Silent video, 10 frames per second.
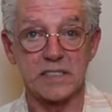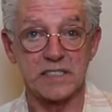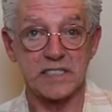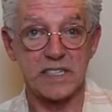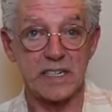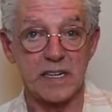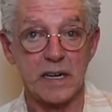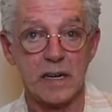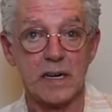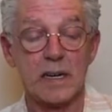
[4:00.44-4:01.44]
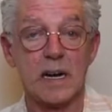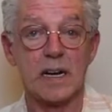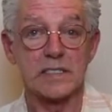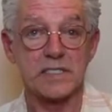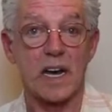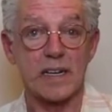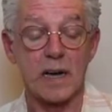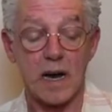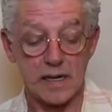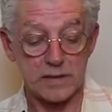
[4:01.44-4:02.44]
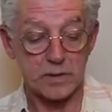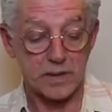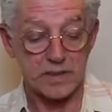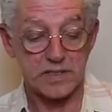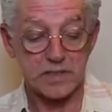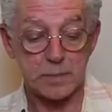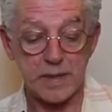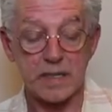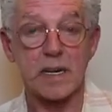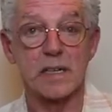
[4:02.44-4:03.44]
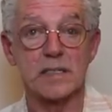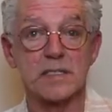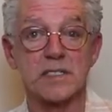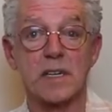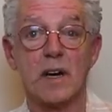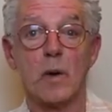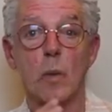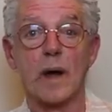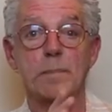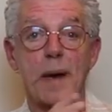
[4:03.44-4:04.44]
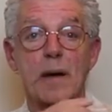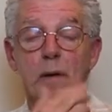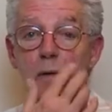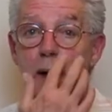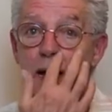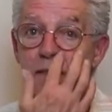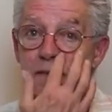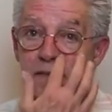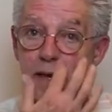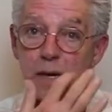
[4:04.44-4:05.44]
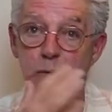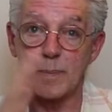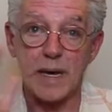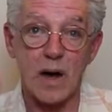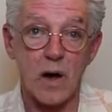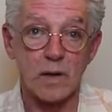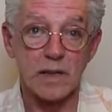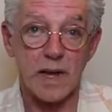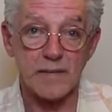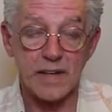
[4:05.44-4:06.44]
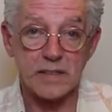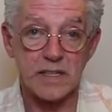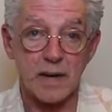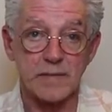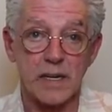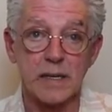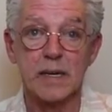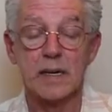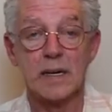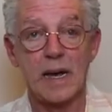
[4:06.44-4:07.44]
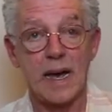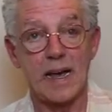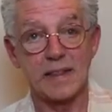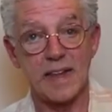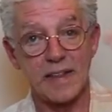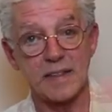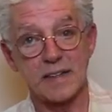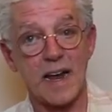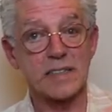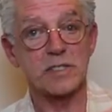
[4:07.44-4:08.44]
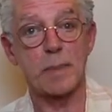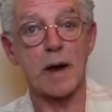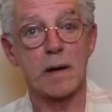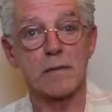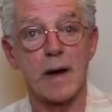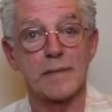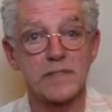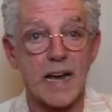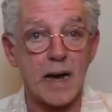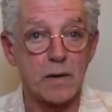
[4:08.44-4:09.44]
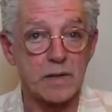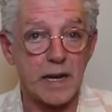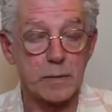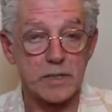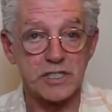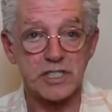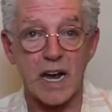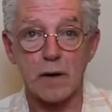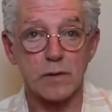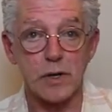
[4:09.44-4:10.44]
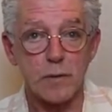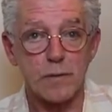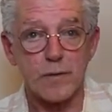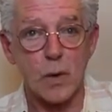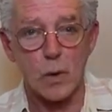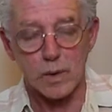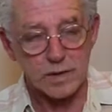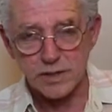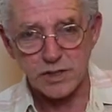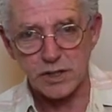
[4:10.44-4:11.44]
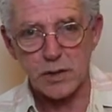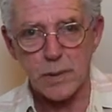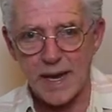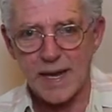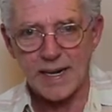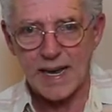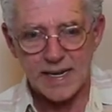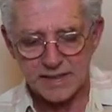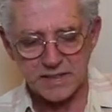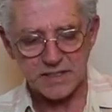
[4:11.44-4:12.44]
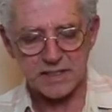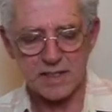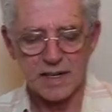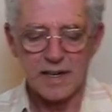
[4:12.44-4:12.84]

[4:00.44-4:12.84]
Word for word: to see a psychiatrist because one paragraph he would be all lovey-dovey, and then the next paragraph down he would shout, "You fools, you idiots."